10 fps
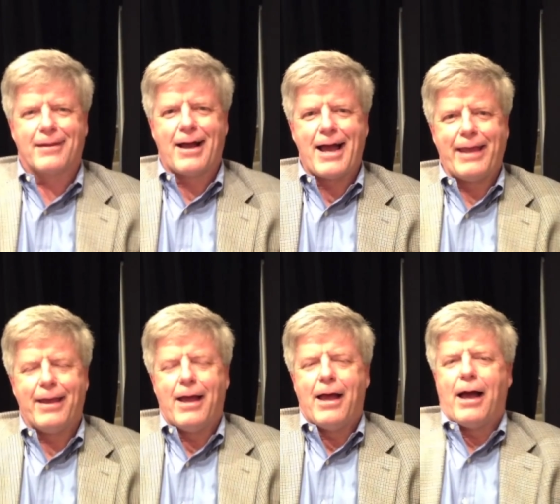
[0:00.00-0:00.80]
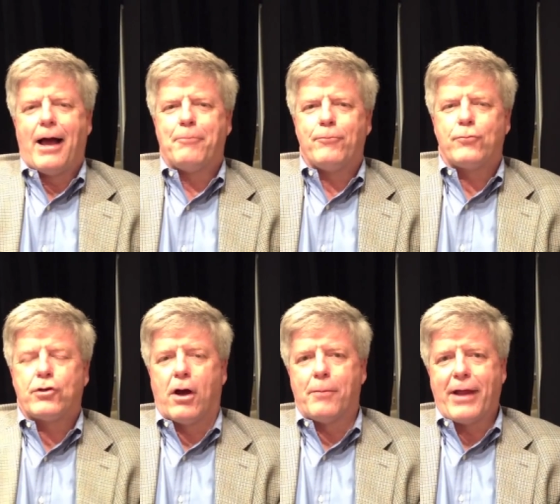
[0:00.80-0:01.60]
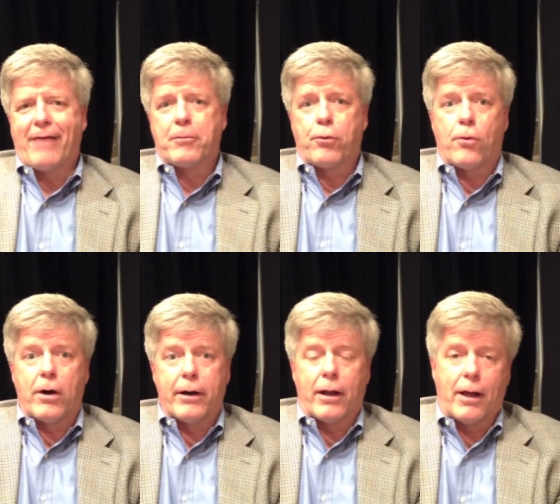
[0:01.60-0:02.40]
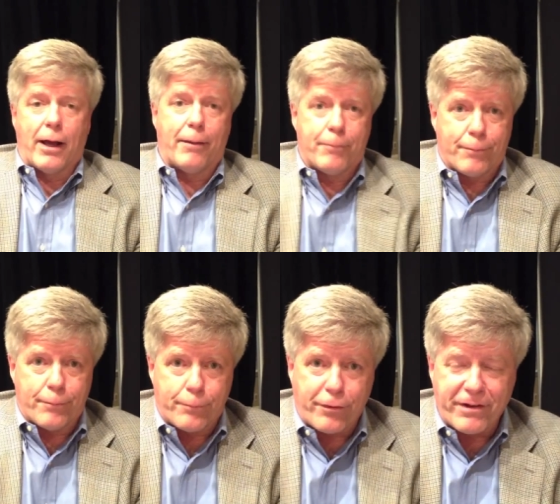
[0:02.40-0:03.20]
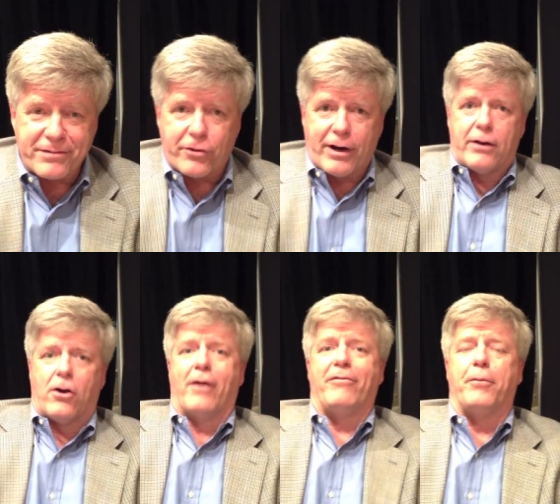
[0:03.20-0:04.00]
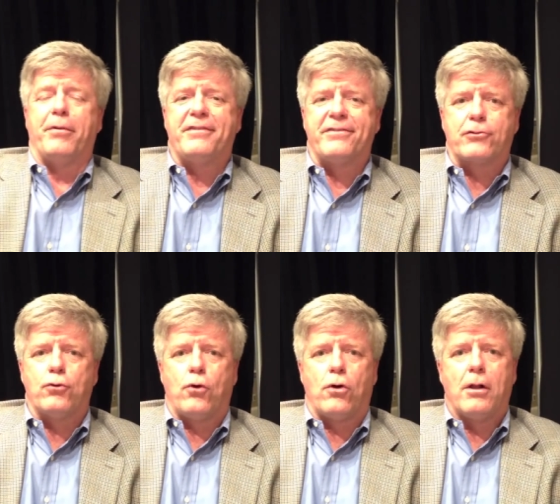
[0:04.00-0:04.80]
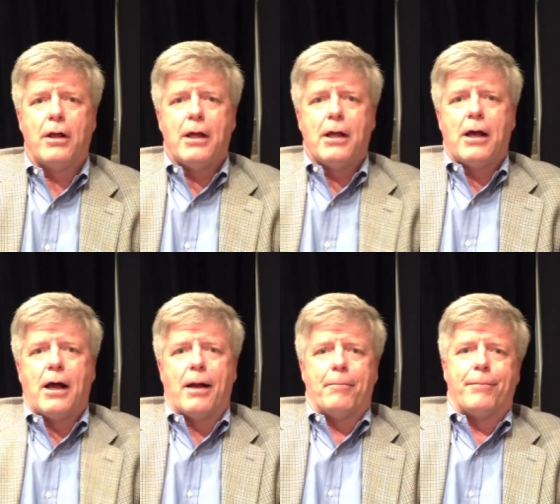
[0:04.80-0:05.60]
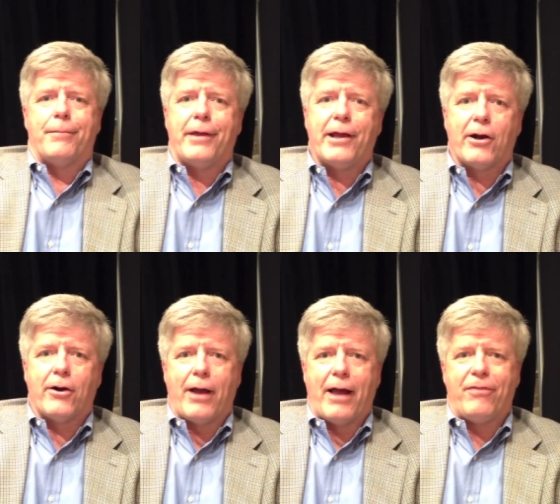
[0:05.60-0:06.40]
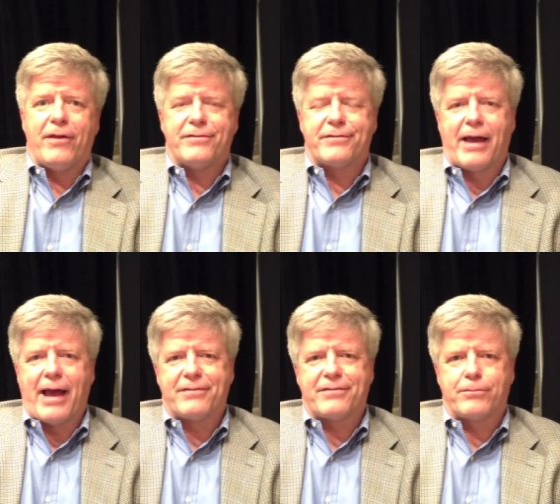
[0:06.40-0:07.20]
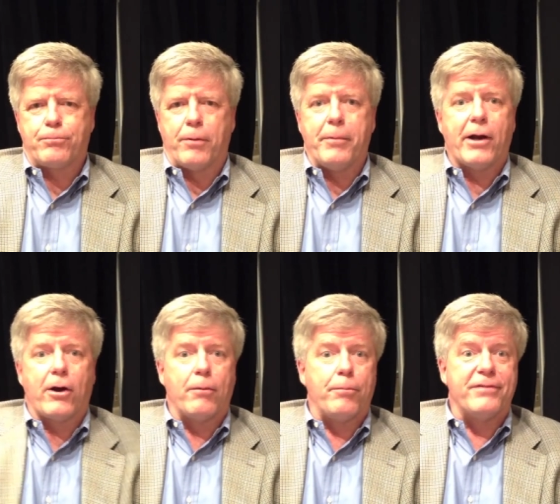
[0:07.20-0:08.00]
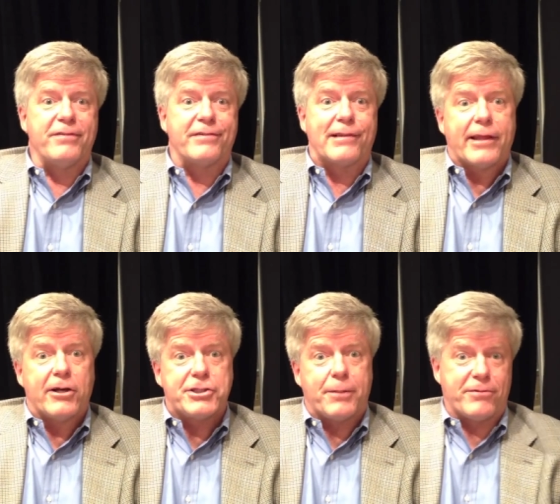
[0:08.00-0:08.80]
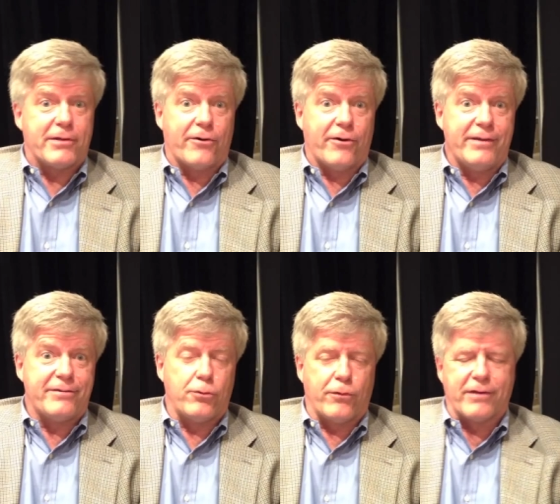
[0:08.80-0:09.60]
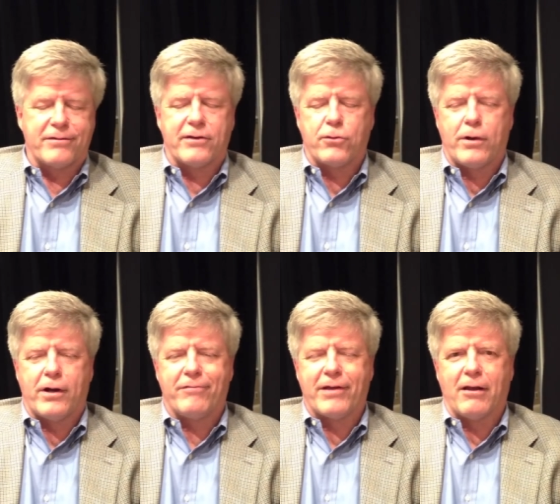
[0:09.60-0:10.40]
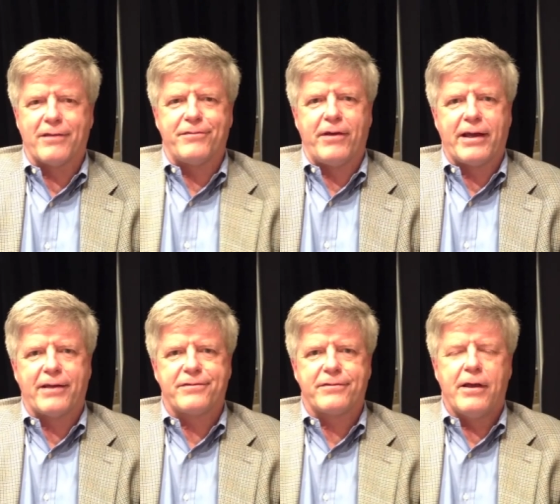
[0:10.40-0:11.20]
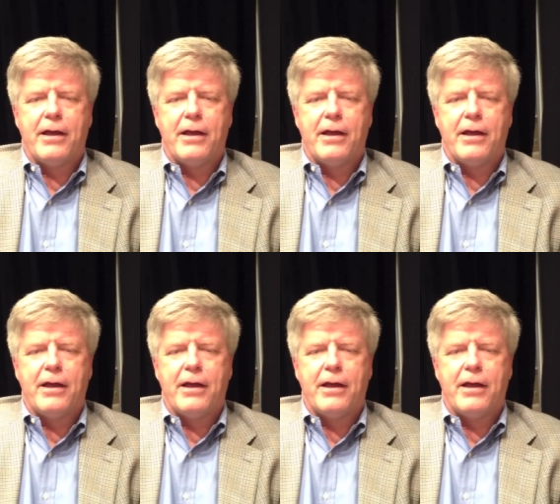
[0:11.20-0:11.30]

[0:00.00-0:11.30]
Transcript: Hi, I'm Tom Davenport, professor at Harvard Business School, here at the SAS Premier Business Leadership Series 2012 in Las Vegas.